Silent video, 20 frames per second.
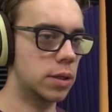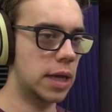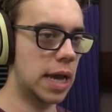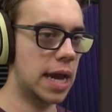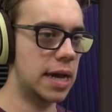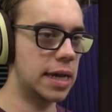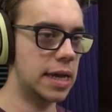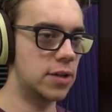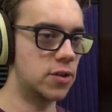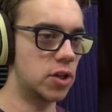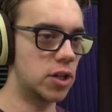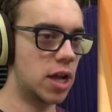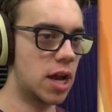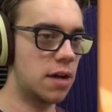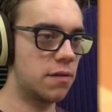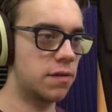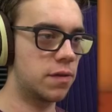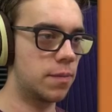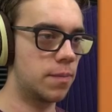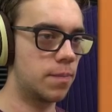Okay, easy
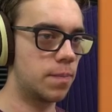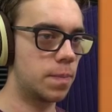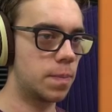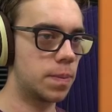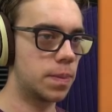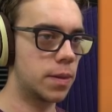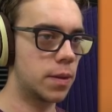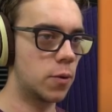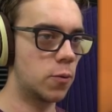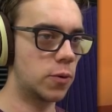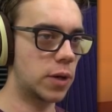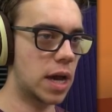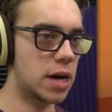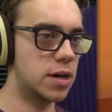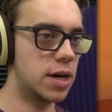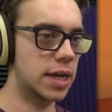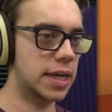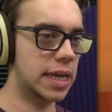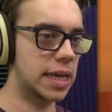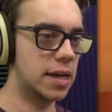enough. We got
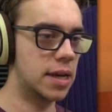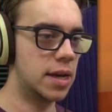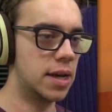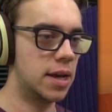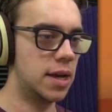lucky.